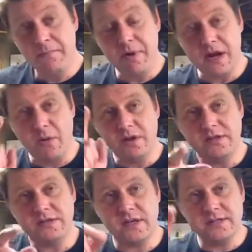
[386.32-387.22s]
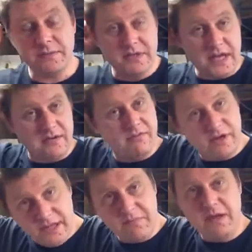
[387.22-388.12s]
But I want to touch on something that
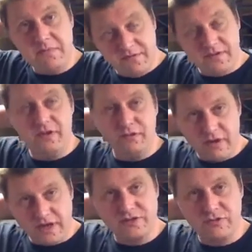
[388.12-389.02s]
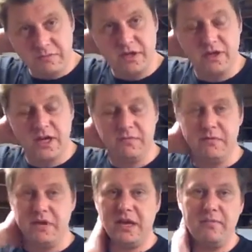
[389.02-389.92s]
really made me feel extremely good
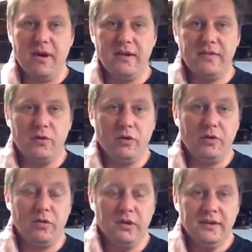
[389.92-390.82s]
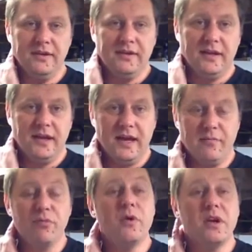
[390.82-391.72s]
about being a part of the whole
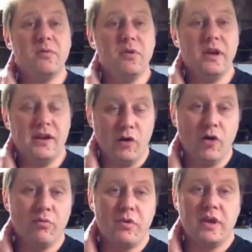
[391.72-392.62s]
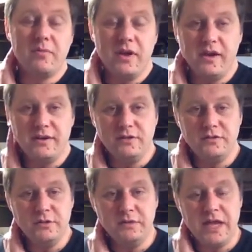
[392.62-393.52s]
brewing community or home brewing community on
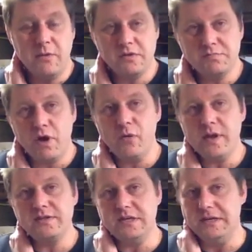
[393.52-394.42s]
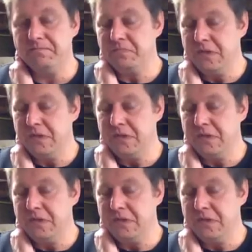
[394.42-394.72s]
YouTube, and that was Paul Wicksteed.